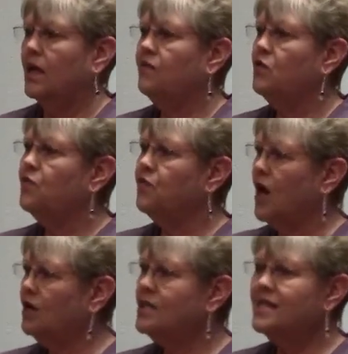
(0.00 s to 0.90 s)
If you
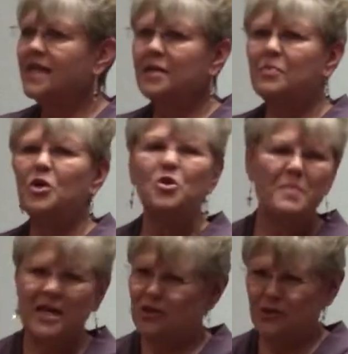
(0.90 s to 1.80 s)
fall asleep, you're
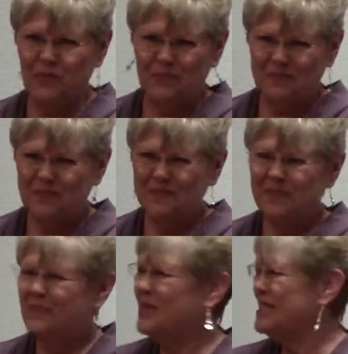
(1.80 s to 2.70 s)
meant to.
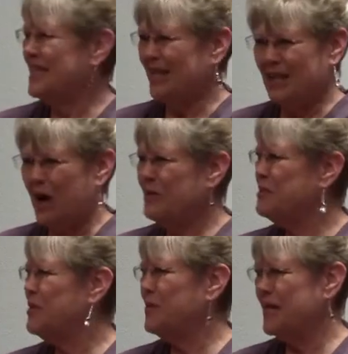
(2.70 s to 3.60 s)
Just allow it
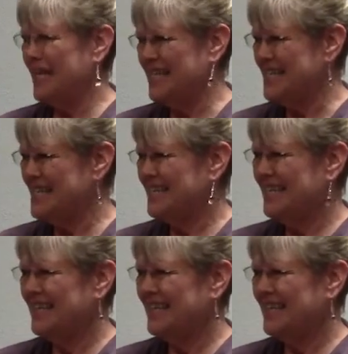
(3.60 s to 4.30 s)
to be what it is.